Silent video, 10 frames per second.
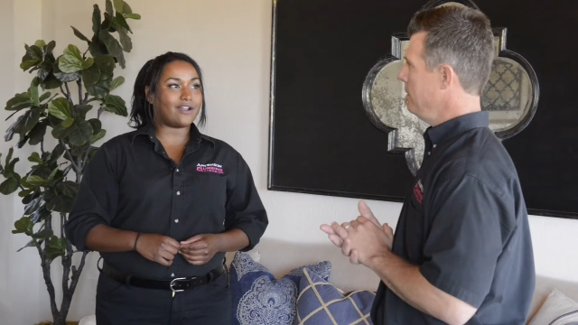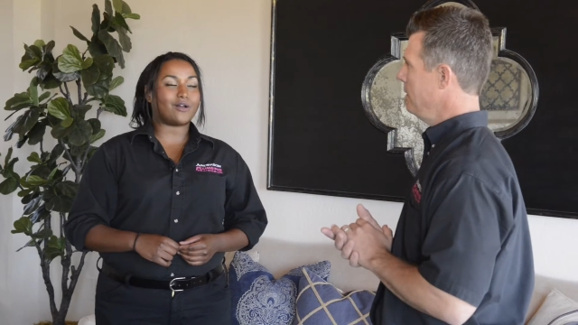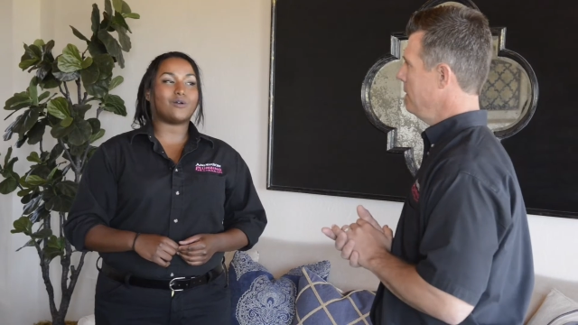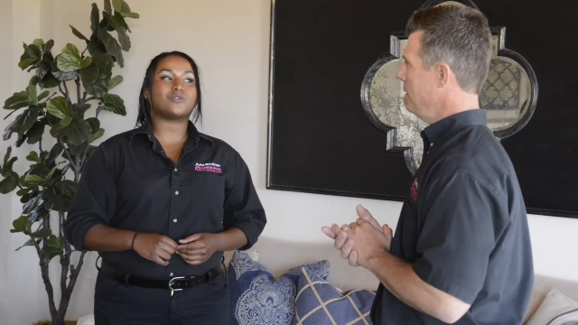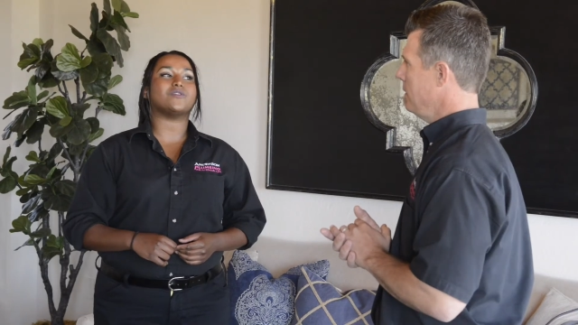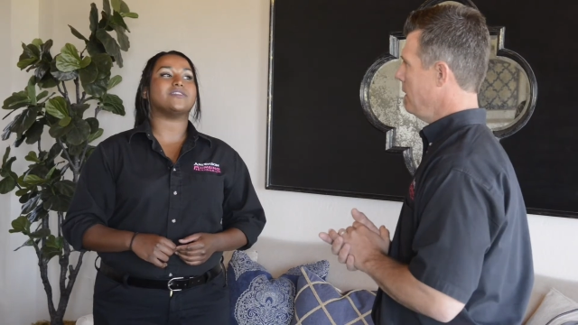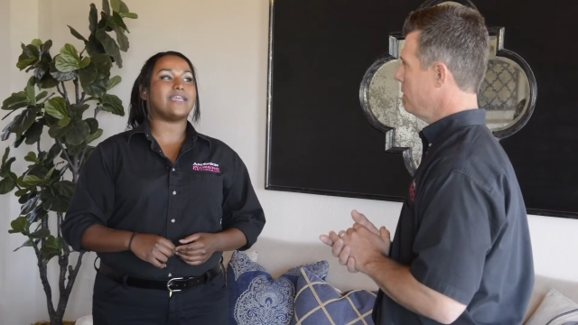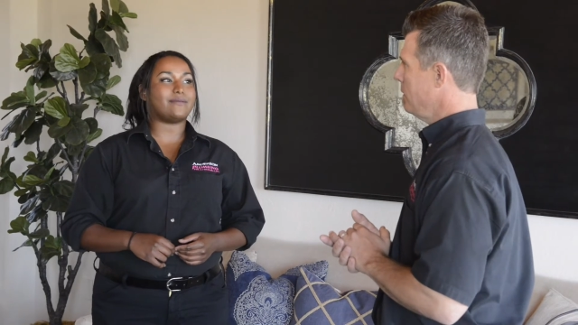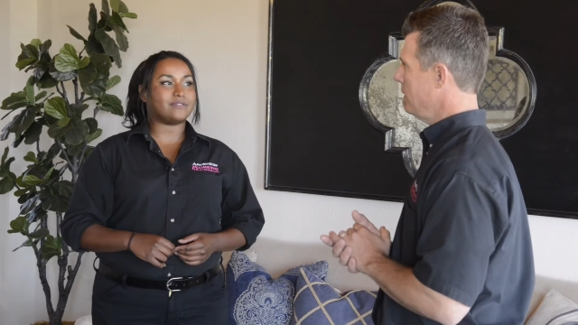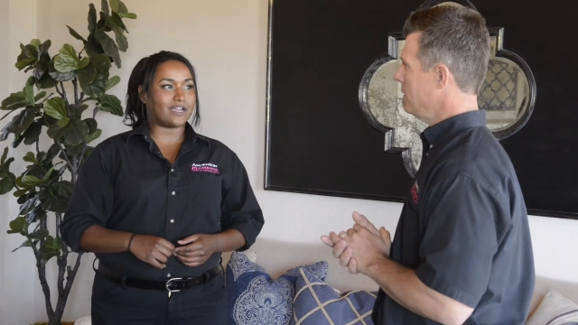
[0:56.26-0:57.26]
Speaker 1: It all goes through the
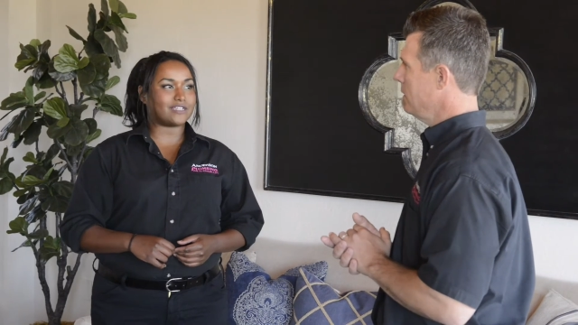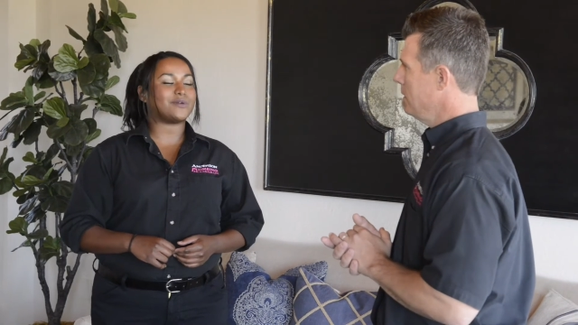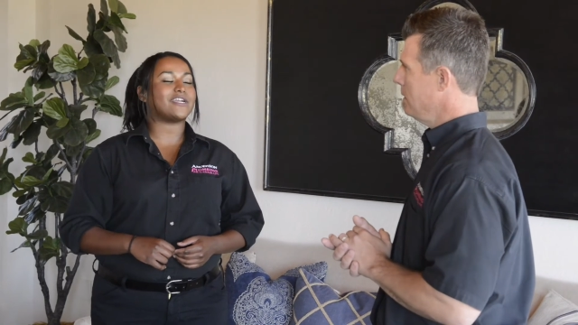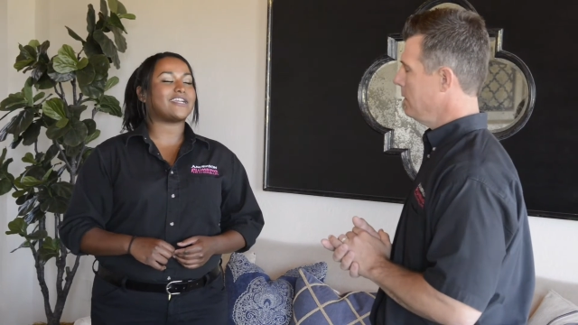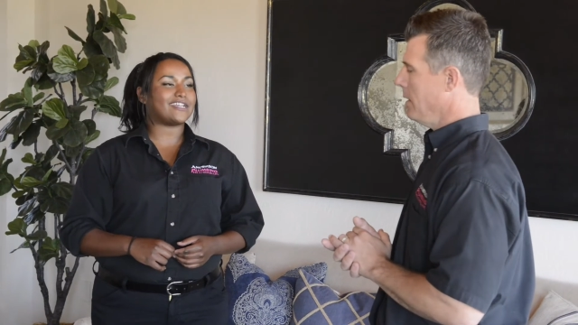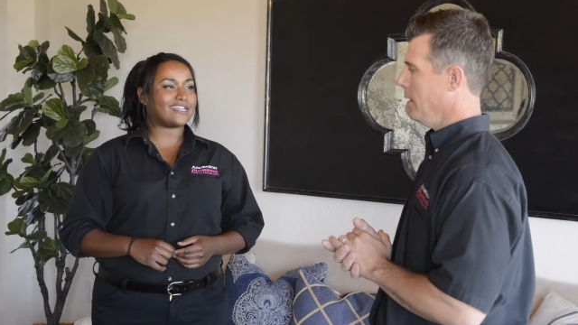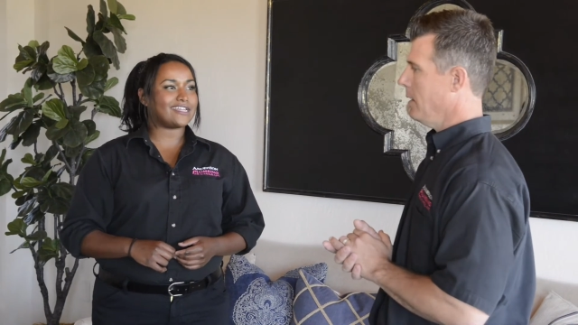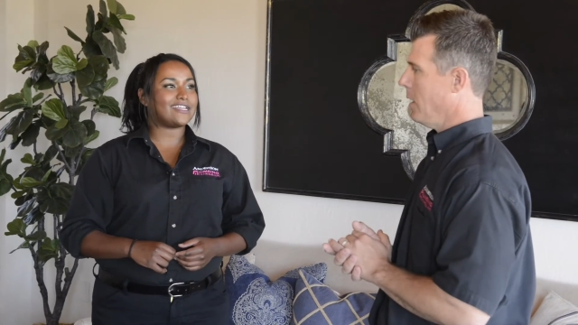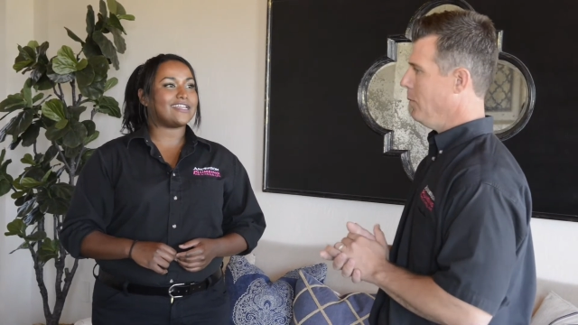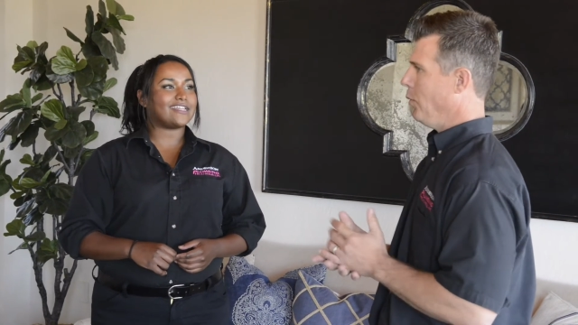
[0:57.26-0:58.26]
same ductwork.
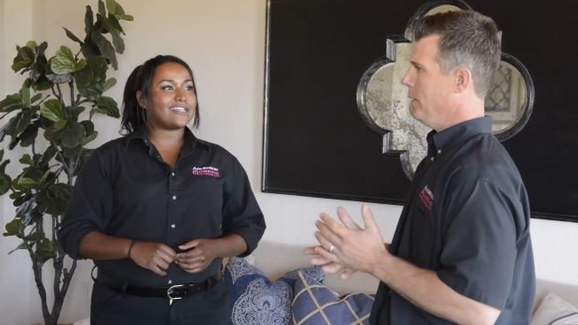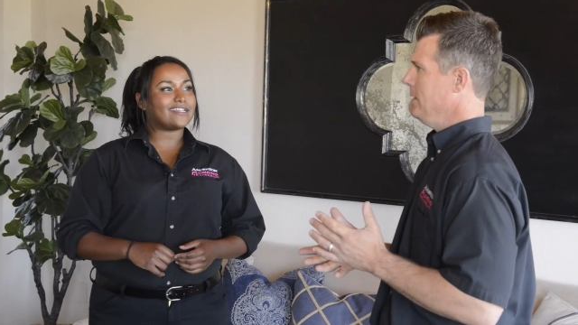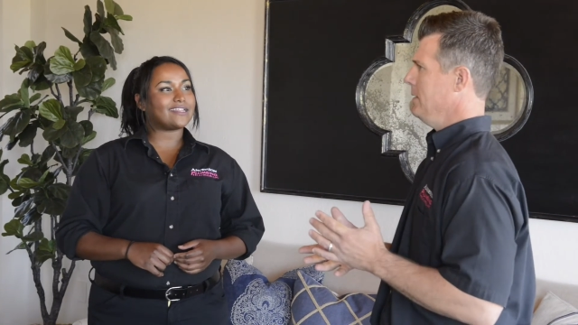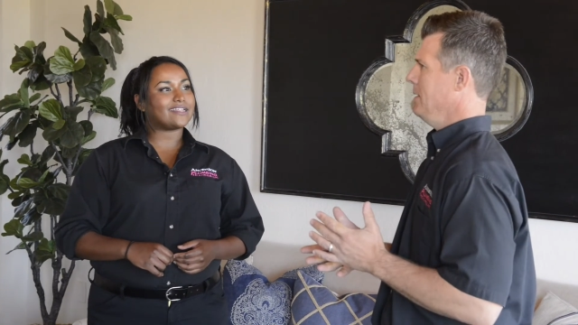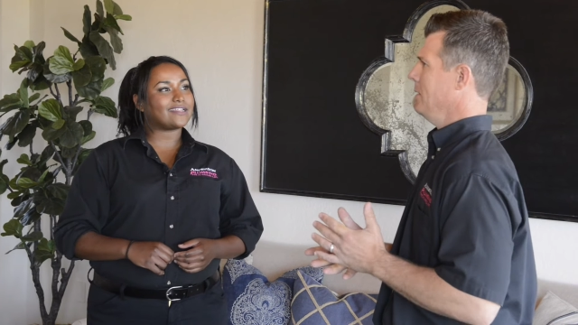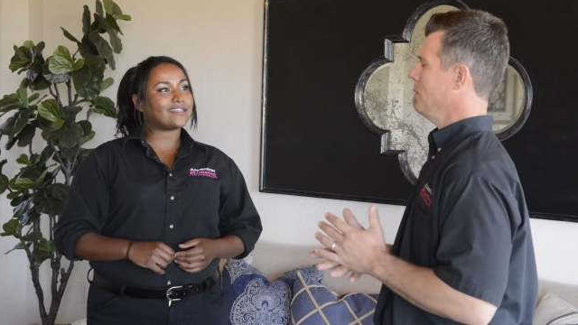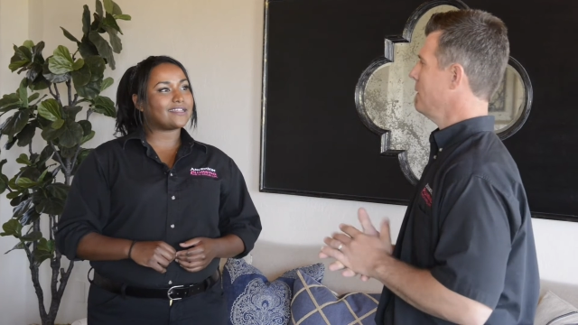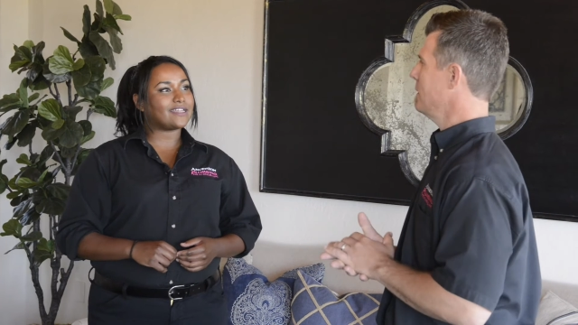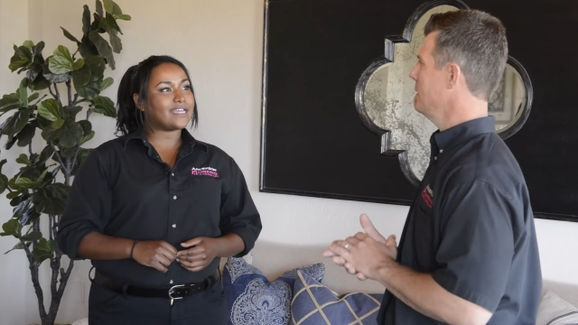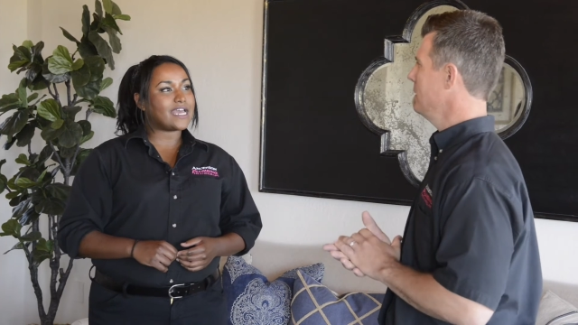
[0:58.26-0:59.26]
Okay. How important is the
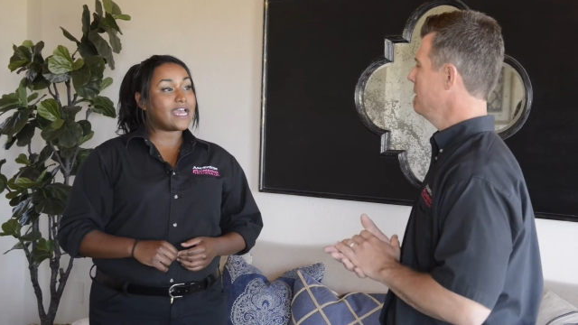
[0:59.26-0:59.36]
ductwork?